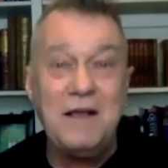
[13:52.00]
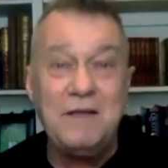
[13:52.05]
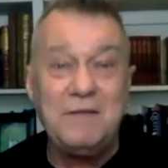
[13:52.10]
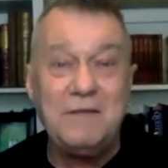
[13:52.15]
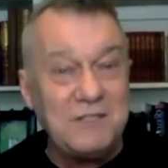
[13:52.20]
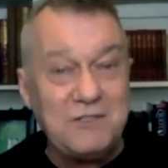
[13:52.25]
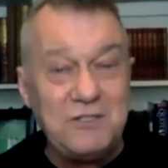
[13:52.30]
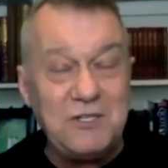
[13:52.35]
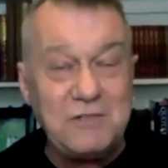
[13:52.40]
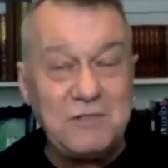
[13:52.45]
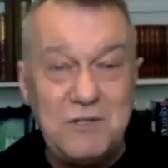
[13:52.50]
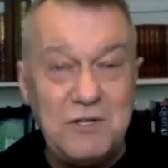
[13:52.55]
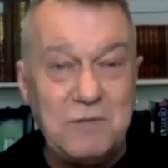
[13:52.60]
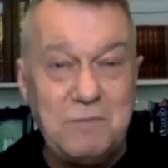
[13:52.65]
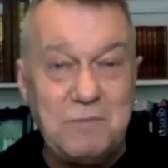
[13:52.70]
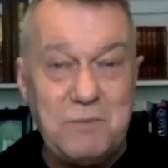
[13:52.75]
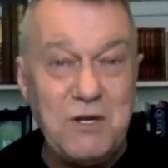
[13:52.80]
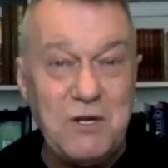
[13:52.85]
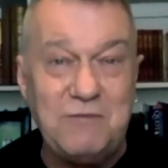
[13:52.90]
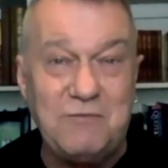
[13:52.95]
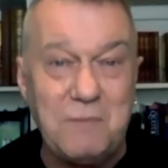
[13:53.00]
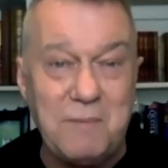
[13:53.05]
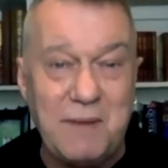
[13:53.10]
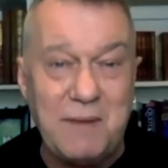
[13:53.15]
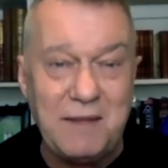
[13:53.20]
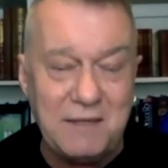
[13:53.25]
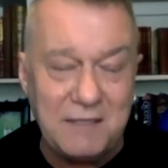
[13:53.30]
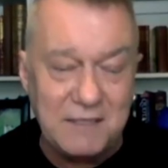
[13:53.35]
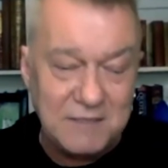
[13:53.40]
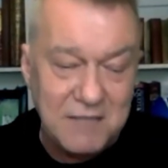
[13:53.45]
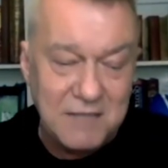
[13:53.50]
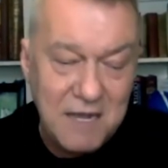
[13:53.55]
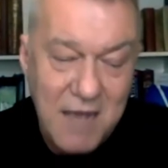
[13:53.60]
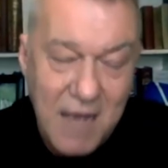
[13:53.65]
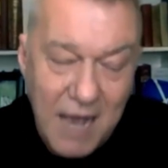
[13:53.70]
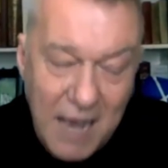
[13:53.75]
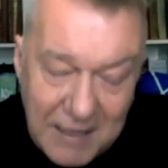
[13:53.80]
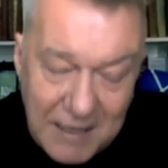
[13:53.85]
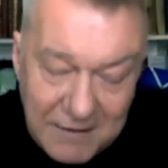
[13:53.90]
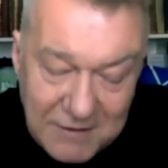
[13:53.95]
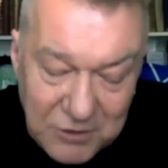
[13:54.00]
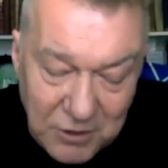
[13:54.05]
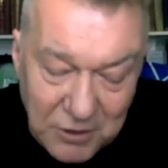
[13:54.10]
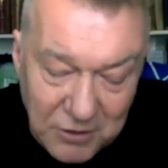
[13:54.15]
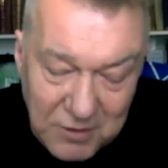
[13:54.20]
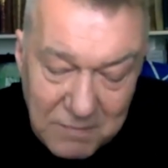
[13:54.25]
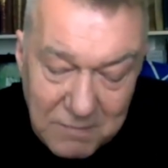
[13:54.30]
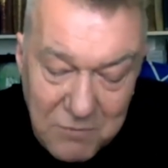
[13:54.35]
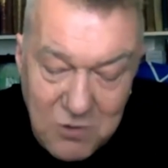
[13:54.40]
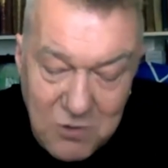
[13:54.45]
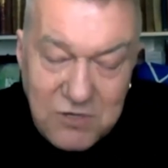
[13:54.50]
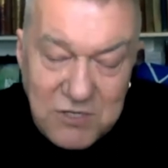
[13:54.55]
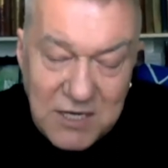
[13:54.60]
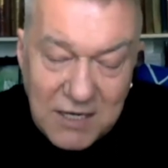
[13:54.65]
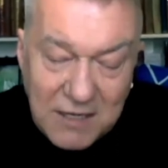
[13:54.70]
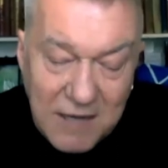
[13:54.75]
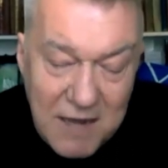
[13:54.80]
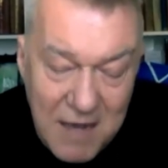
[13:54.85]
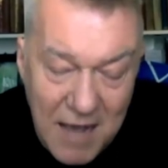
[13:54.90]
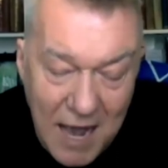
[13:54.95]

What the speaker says: they're just beautiful melodies. And so the music,